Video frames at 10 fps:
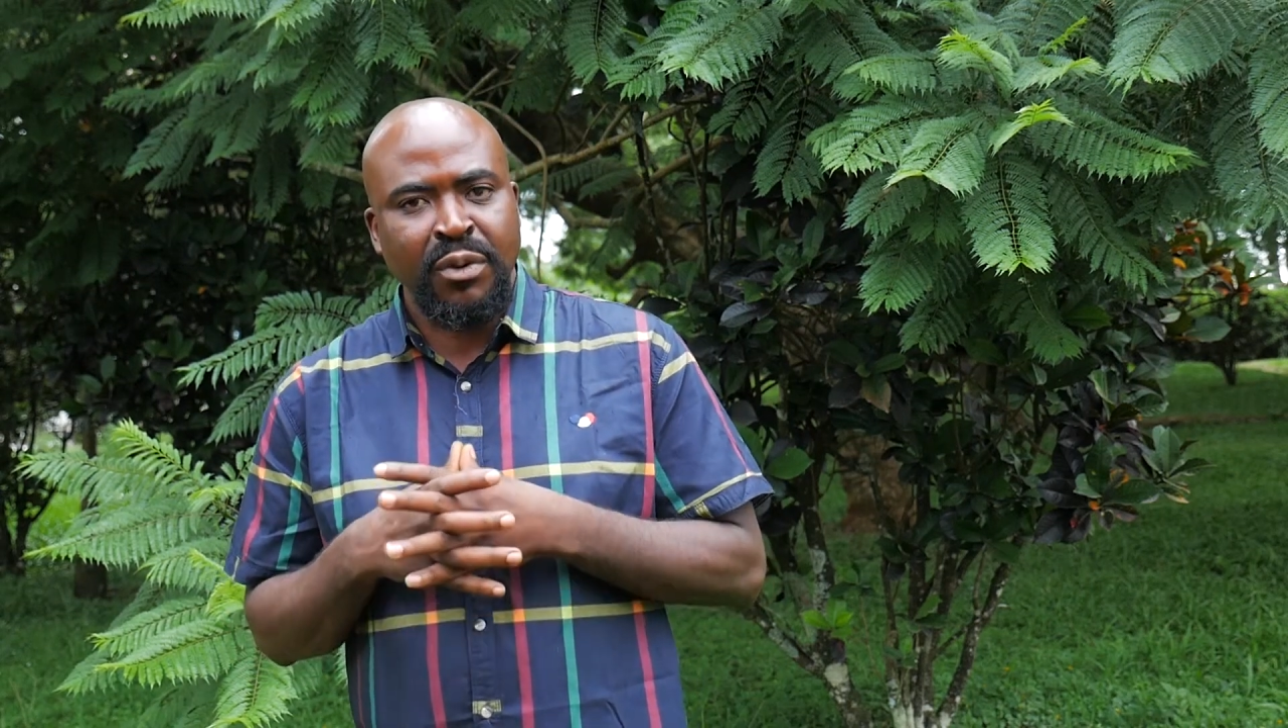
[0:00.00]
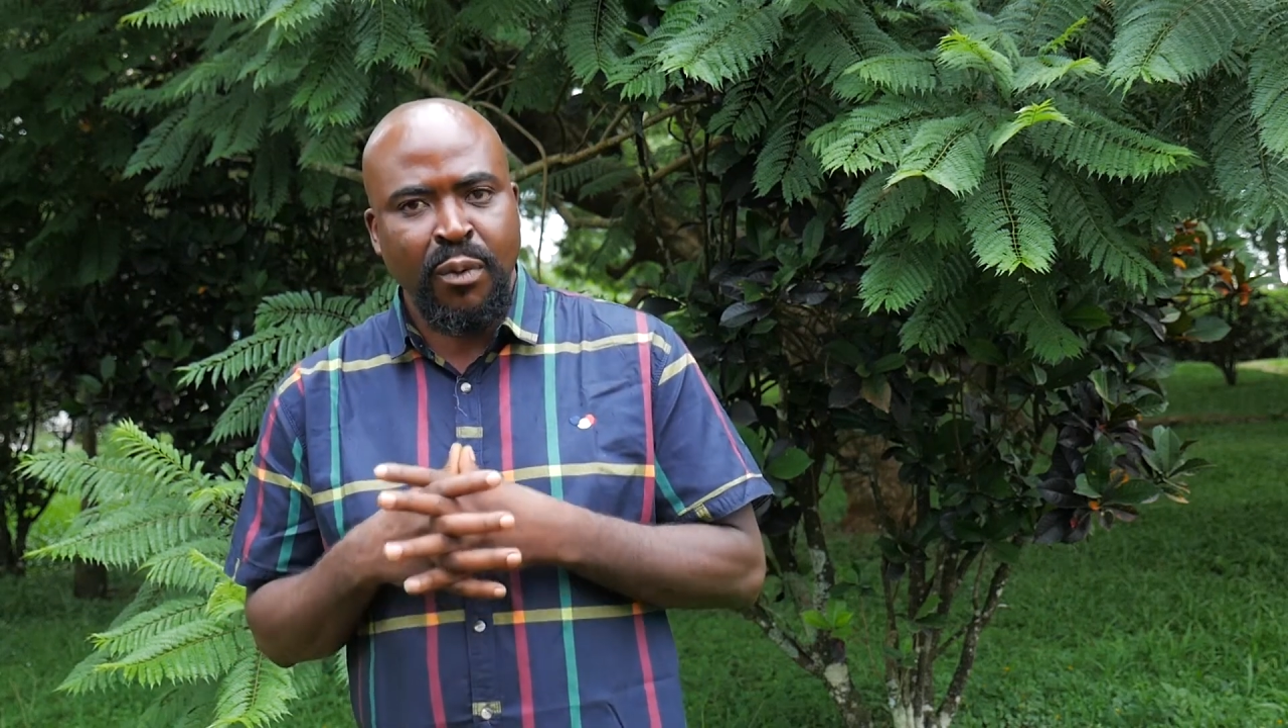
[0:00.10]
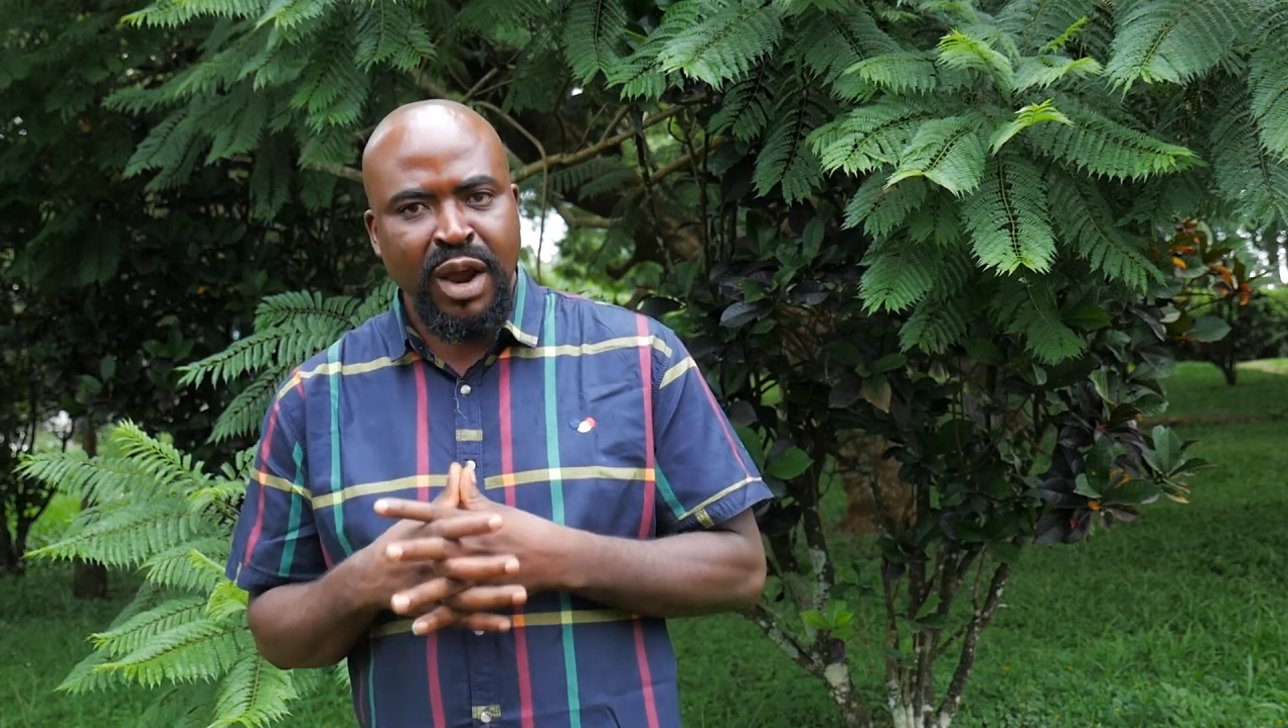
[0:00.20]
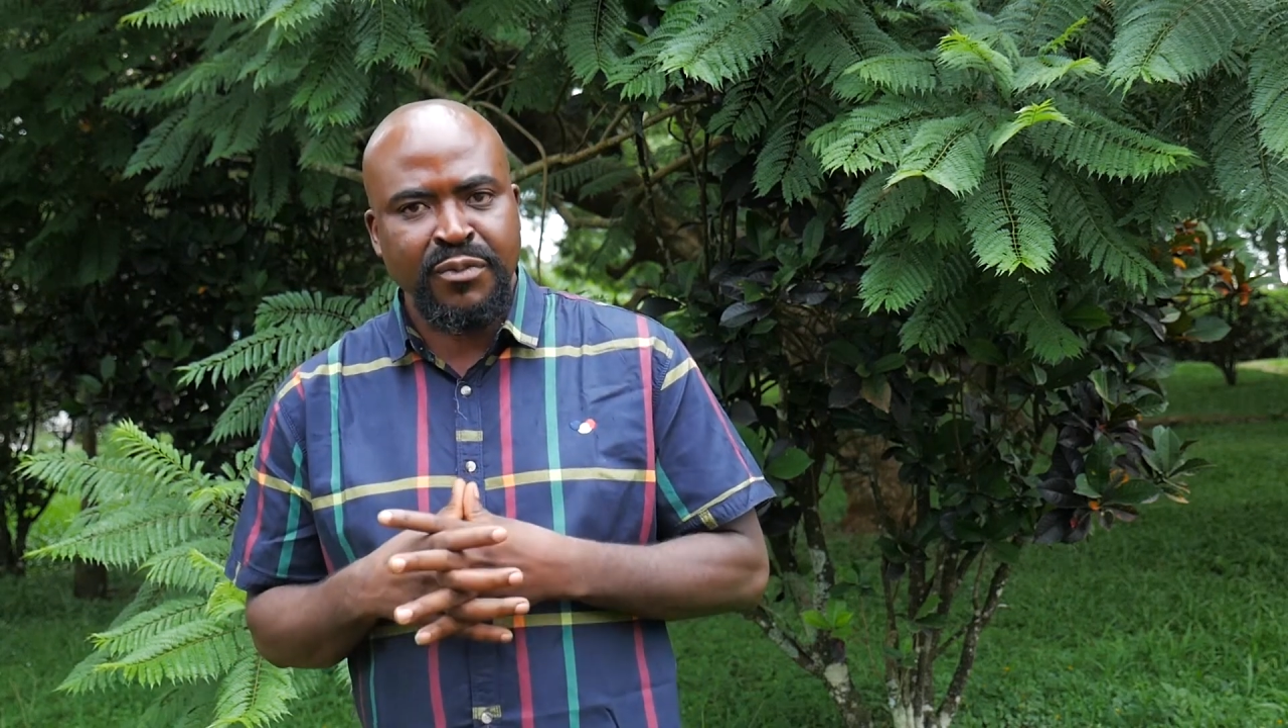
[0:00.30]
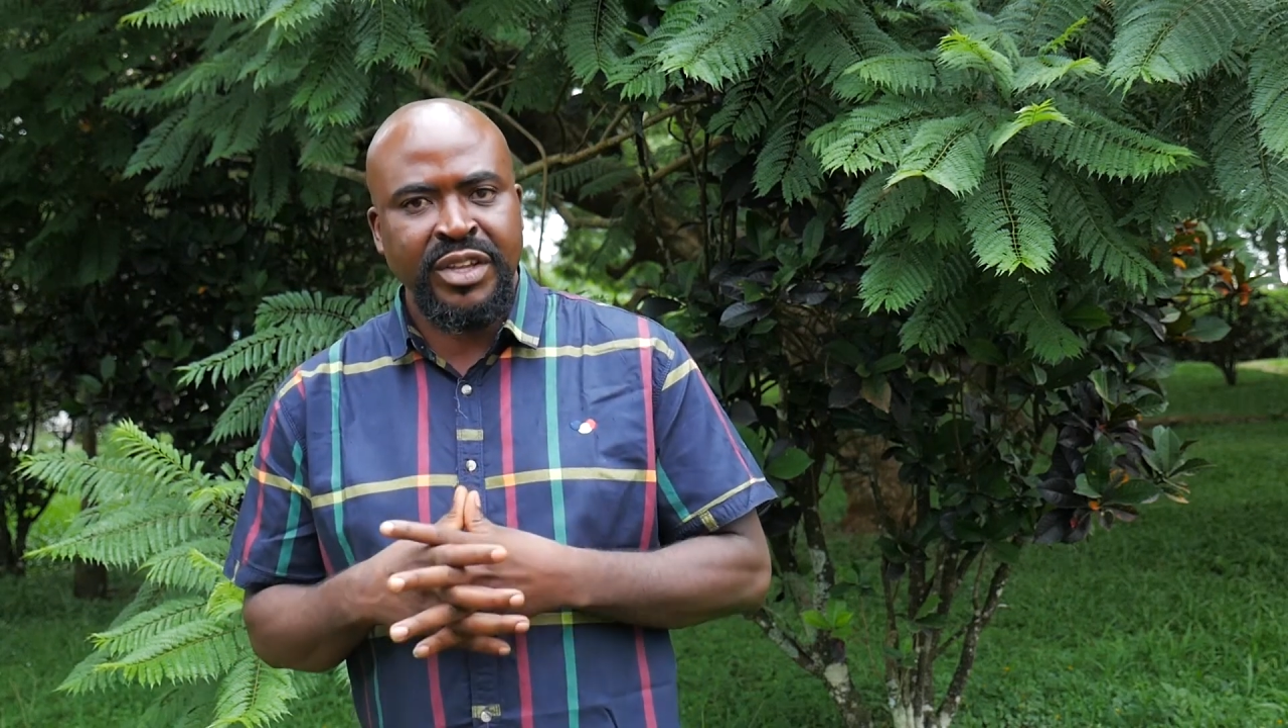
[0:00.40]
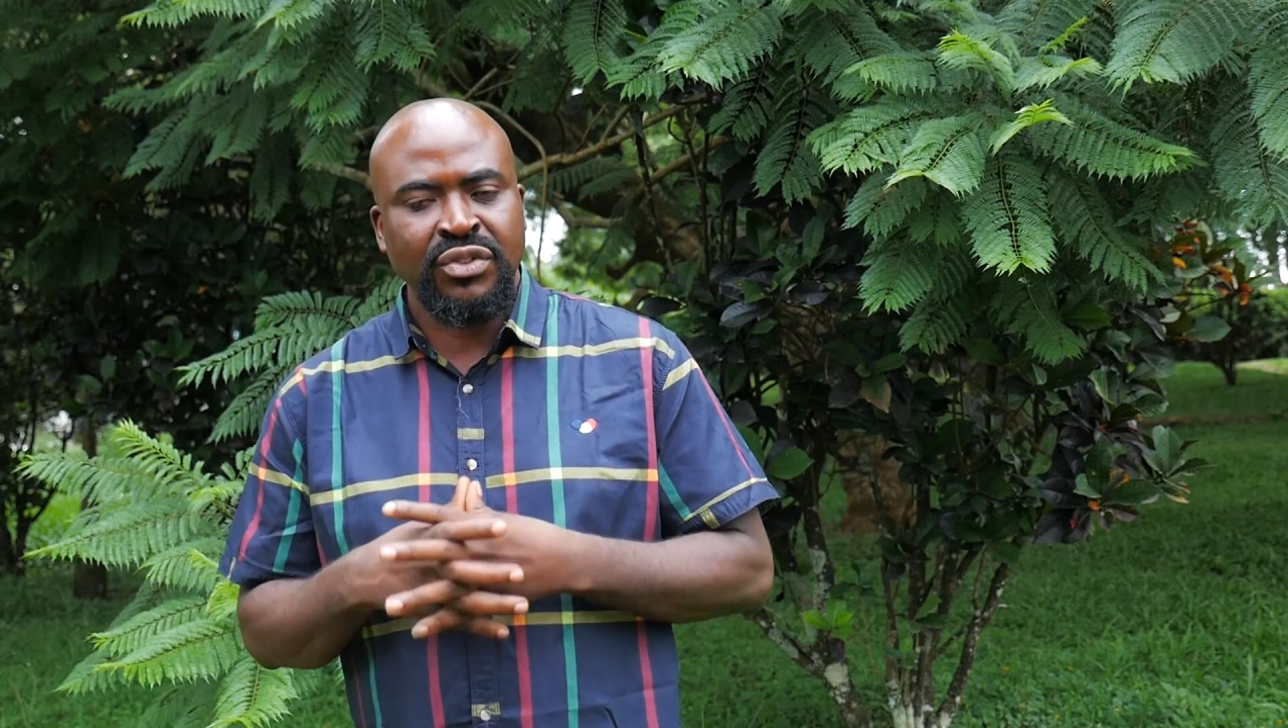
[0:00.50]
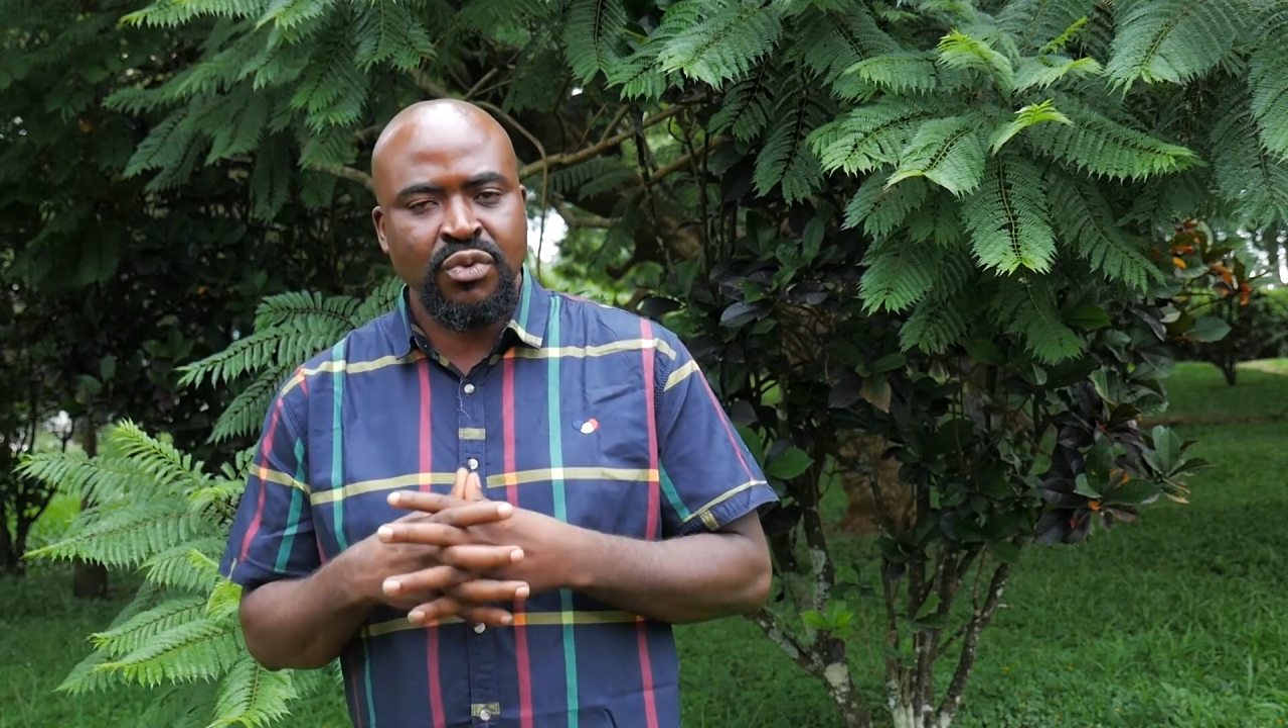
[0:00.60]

like 1 week,